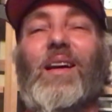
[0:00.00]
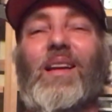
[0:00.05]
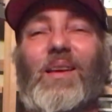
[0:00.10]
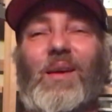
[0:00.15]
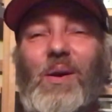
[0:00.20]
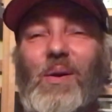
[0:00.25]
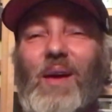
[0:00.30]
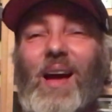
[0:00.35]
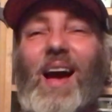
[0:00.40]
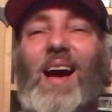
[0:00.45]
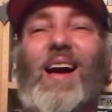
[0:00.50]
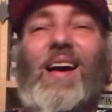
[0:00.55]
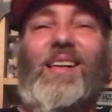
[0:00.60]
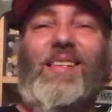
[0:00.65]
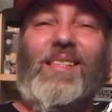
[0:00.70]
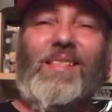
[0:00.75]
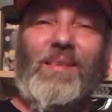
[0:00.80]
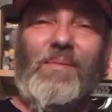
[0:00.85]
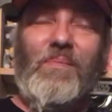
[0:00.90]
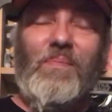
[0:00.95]
You
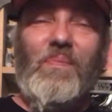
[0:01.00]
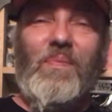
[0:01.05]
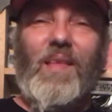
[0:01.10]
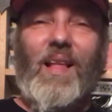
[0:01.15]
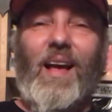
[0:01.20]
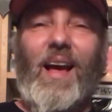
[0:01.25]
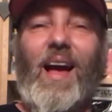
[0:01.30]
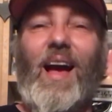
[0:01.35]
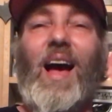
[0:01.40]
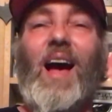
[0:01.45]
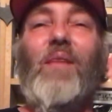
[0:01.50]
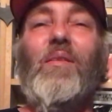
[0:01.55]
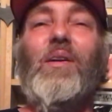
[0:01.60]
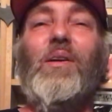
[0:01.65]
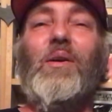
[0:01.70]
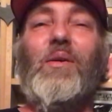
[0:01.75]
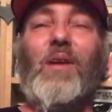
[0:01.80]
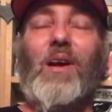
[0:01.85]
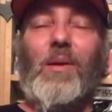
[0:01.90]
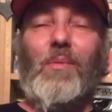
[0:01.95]
guys, have an
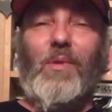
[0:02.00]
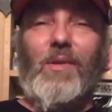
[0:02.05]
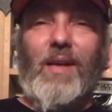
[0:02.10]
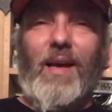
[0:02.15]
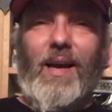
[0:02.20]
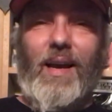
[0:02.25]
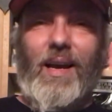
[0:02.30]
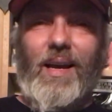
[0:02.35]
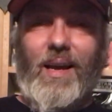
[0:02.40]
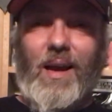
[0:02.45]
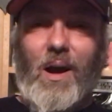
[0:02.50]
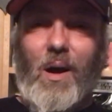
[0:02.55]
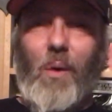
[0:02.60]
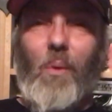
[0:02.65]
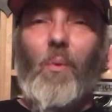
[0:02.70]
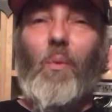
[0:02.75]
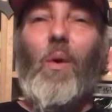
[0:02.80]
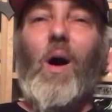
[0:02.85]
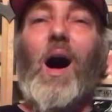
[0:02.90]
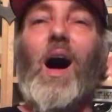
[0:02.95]
incredible day.
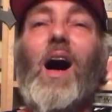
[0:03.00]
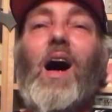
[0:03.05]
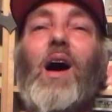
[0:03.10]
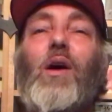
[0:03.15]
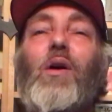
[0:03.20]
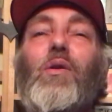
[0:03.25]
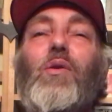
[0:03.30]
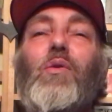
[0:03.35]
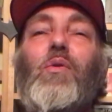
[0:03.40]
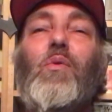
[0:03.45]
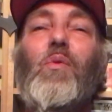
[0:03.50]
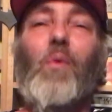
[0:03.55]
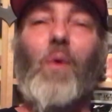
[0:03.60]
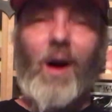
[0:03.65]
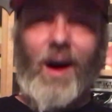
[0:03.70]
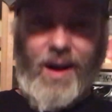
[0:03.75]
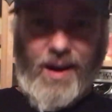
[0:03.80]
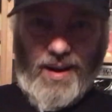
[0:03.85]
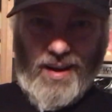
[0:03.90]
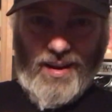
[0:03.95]
Wahoo
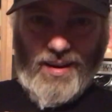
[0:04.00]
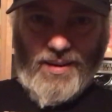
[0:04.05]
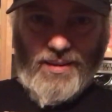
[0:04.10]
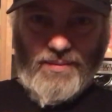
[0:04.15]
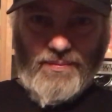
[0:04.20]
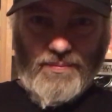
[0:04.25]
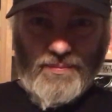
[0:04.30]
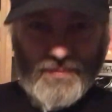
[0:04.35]
wah.